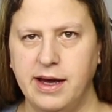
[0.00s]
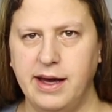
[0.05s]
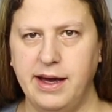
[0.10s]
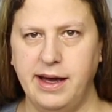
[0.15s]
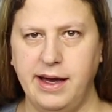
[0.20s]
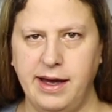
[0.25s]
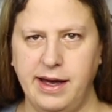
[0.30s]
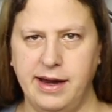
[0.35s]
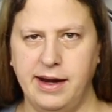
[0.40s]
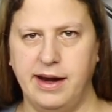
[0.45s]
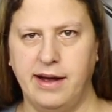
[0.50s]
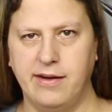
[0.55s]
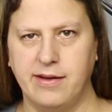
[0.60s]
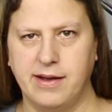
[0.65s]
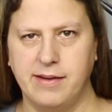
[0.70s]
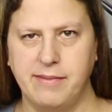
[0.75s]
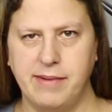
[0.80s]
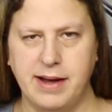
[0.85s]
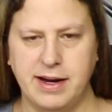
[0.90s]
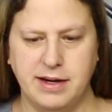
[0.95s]
and I'll
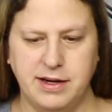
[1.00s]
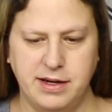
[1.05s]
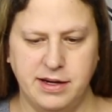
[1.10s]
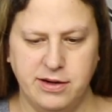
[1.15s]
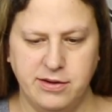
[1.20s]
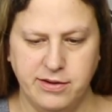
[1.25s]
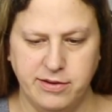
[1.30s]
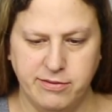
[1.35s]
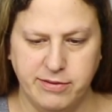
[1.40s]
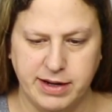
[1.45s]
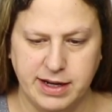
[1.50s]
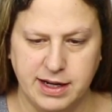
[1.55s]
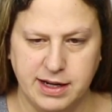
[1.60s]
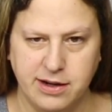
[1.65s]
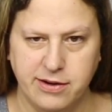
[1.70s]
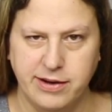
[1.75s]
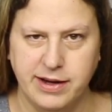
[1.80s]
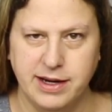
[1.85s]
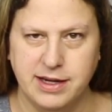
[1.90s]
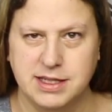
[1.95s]
get back to you and we can
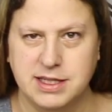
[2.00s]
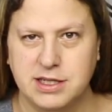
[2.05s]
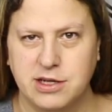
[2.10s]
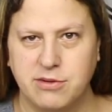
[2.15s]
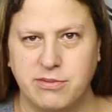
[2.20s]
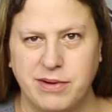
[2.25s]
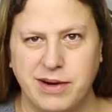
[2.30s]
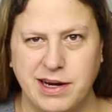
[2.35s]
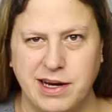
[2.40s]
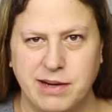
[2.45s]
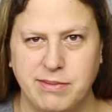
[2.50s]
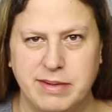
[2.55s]
go ahead and start printing a